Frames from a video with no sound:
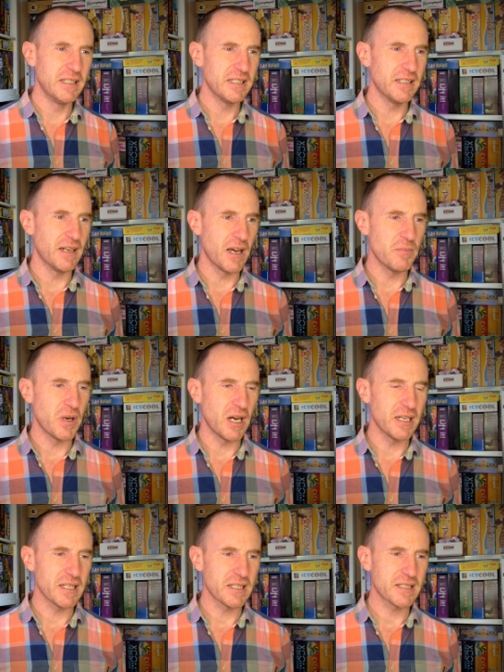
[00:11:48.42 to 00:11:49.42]
You know, but
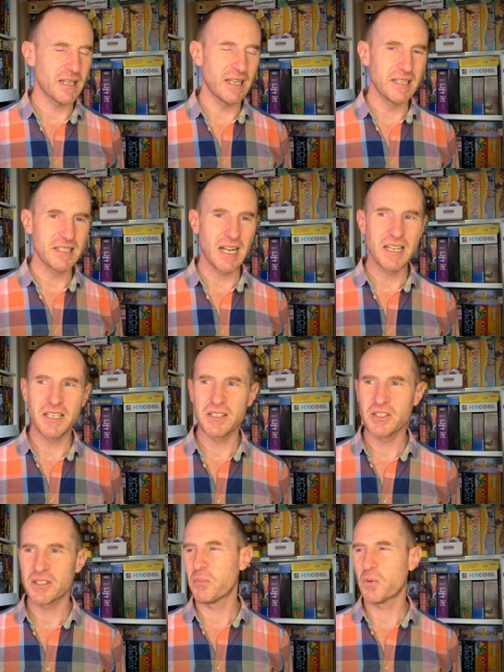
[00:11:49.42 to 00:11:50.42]
it's
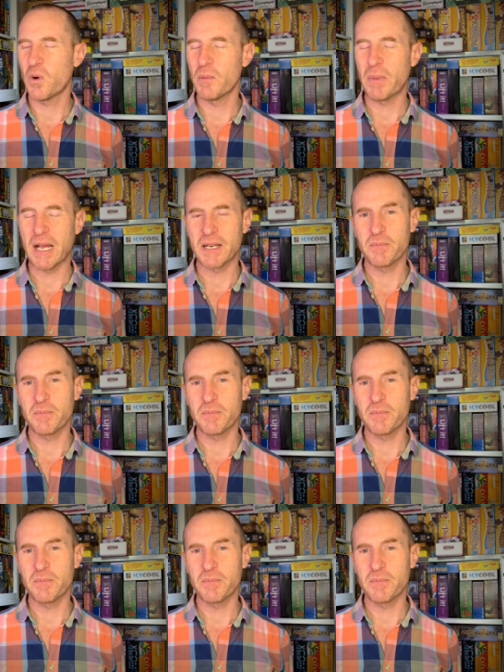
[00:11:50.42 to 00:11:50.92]
aged quite badly.